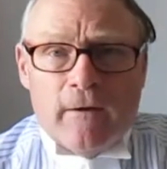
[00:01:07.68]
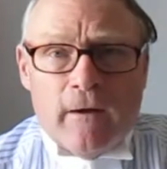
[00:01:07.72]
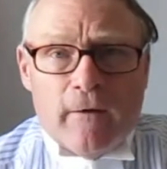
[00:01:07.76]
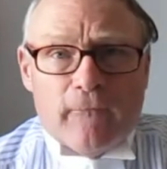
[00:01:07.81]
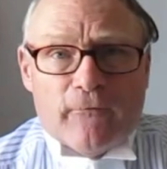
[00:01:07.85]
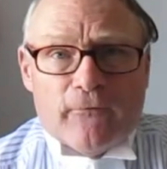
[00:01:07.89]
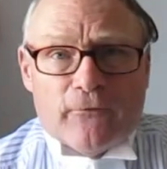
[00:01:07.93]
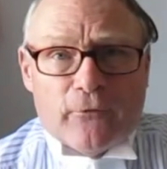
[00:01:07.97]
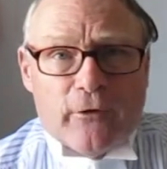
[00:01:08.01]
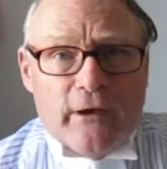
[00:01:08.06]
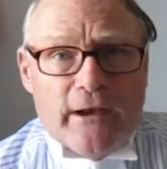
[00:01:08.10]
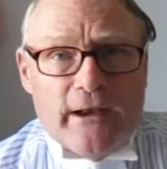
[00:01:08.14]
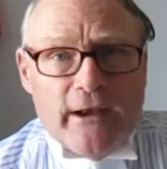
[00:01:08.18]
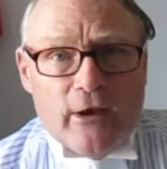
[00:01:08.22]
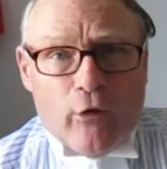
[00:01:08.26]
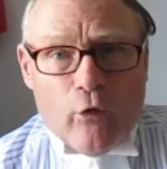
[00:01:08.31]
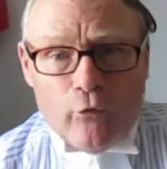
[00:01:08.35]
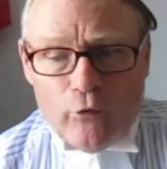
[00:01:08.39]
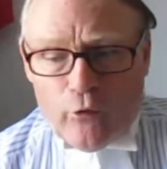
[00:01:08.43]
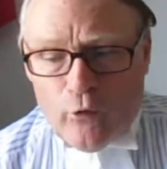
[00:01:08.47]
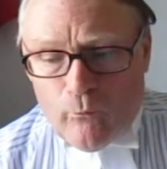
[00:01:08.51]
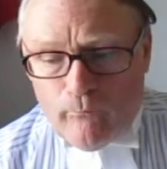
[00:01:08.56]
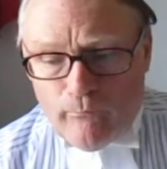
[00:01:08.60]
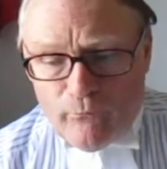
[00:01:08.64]
freely
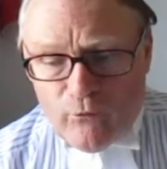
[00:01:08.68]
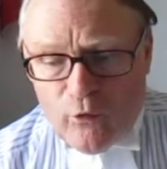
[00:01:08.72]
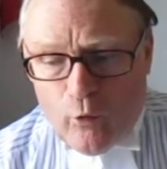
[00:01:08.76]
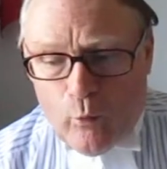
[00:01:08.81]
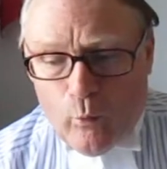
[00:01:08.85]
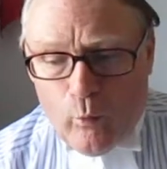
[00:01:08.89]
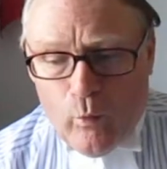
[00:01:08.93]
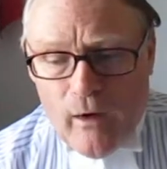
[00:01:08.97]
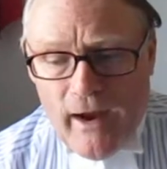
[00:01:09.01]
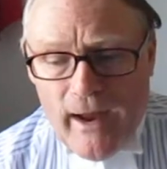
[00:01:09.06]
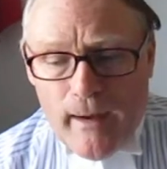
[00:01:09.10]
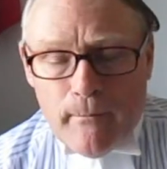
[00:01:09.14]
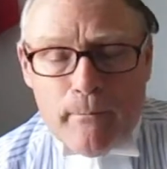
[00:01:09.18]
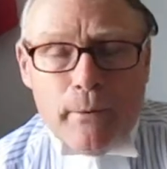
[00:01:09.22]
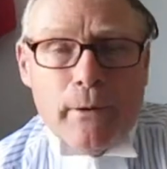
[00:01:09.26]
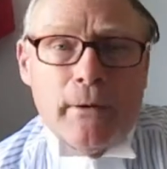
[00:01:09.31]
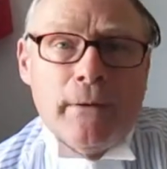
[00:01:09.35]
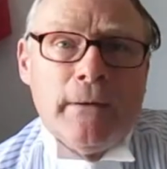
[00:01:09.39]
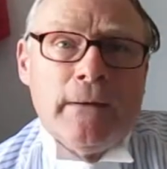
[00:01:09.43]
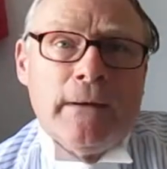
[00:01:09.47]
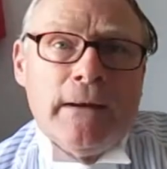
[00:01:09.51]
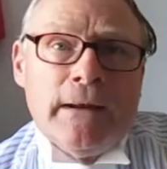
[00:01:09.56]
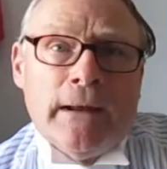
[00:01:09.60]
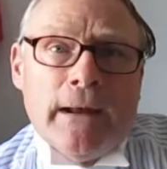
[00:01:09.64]
on the web,
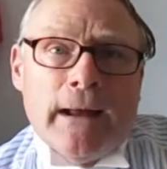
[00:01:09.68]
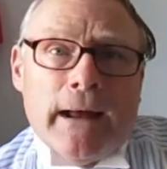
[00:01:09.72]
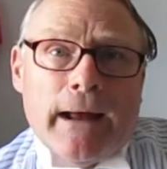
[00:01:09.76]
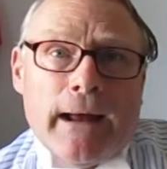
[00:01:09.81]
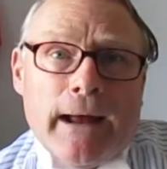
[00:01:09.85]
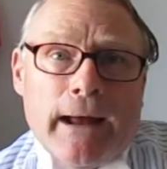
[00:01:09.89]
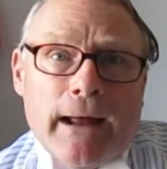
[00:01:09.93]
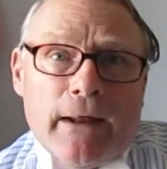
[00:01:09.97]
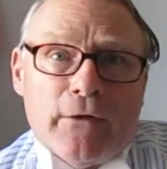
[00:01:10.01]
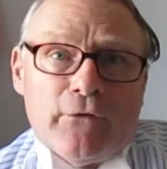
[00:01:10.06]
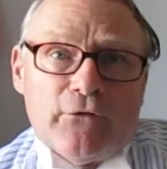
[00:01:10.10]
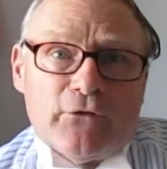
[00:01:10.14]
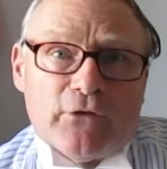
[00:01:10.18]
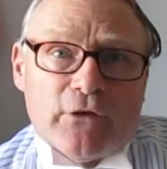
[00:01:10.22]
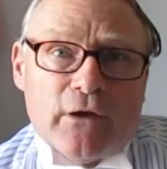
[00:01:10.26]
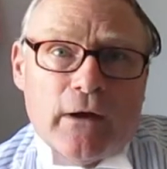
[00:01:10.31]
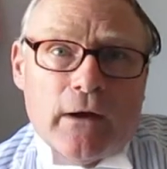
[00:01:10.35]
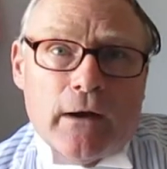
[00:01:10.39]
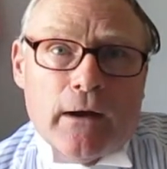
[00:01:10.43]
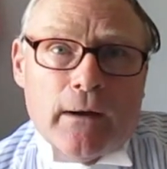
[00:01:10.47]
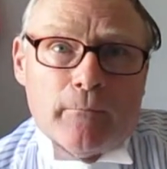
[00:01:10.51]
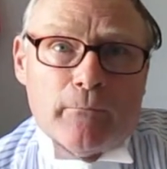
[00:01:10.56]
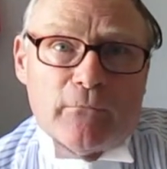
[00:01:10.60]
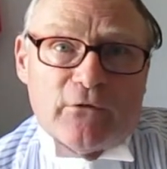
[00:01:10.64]

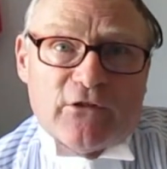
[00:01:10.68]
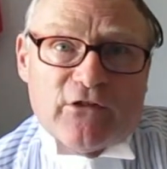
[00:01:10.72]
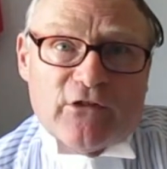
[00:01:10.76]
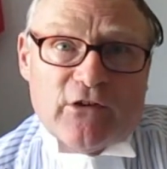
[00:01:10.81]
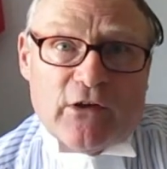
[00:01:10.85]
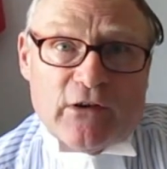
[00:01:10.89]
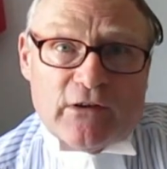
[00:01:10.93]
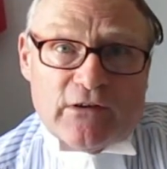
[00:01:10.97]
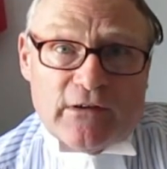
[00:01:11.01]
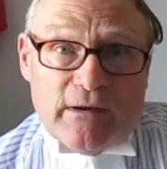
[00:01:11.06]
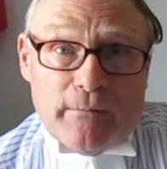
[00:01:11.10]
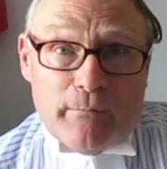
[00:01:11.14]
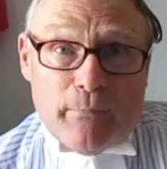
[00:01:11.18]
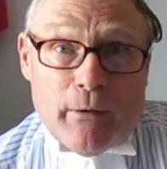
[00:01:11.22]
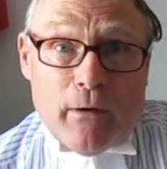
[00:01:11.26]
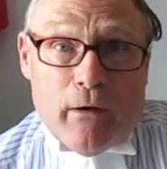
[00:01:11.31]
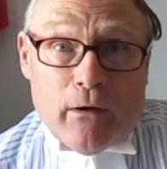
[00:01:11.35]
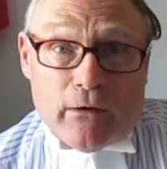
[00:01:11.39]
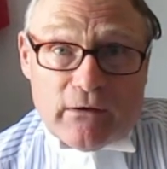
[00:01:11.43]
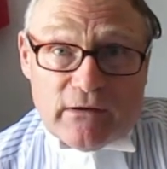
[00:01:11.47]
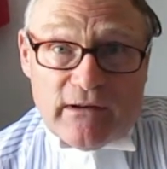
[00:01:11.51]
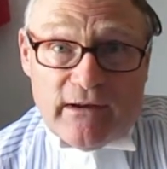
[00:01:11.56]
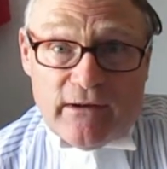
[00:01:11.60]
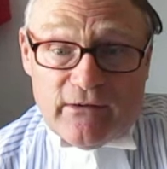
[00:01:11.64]
and certainly
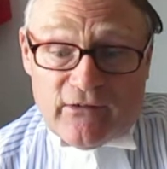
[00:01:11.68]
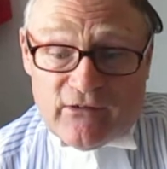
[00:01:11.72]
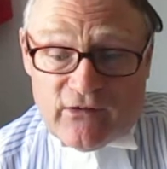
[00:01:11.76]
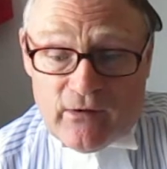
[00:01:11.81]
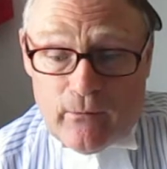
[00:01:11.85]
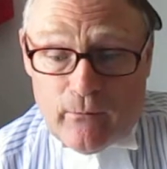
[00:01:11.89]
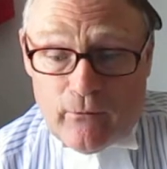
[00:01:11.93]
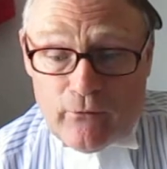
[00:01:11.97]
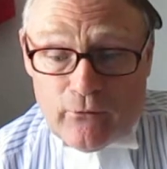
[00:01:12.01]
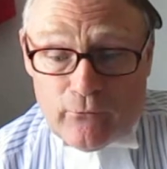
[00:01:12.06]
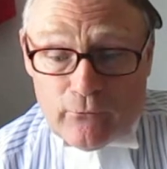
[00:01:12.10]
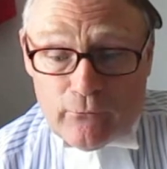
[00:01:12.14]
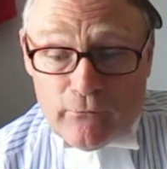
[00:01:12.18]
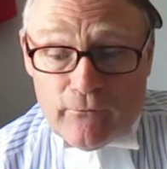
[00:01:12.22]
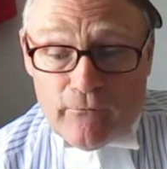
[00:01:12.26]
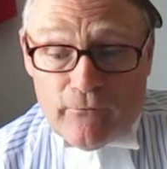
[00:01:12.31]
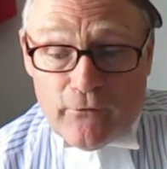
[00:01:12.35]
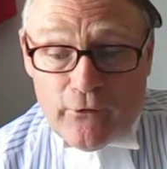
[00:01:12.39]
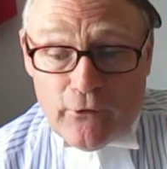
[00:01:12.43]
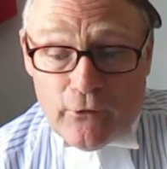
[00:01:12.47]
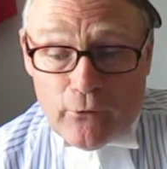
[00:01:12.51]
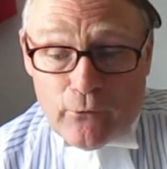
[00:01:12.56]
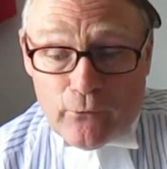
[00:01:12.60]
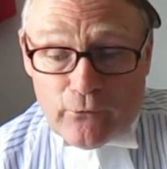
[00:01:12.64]
partly in some of the
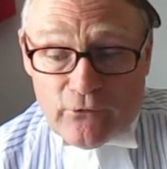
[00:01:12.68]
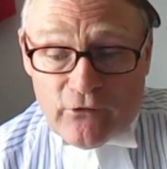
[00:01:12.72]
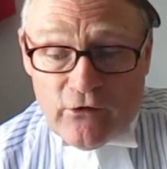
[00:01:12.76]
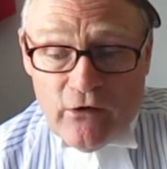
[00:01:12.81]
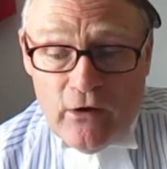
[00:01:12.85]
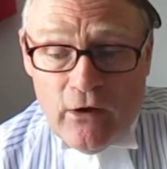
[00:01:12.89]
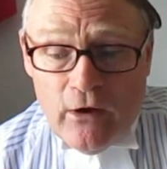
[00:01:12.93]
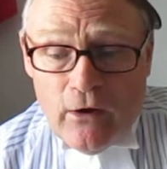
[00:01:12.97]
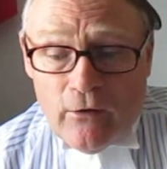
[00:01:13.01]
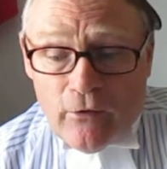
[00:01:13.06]
reviews.